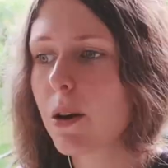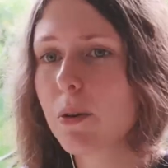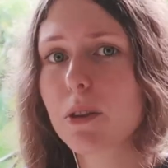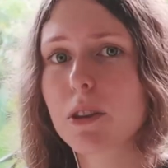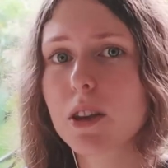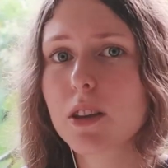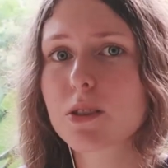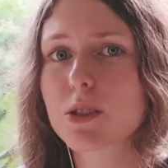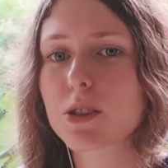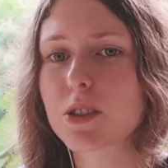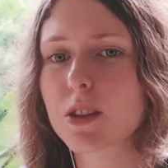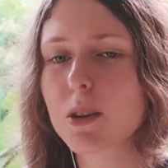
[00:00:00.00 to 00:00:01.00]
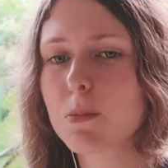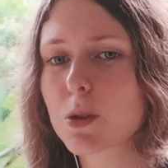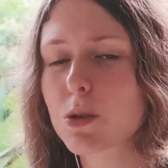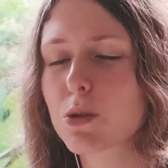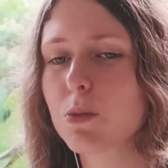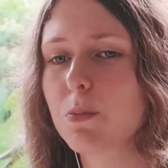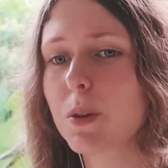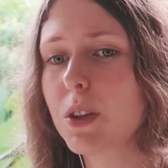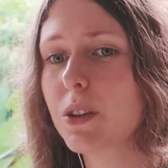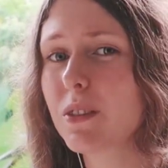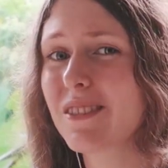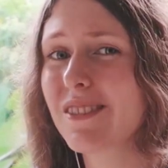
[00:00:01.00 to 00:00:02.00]
Everything seems to
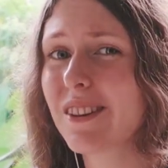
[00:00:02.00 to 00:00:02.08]
be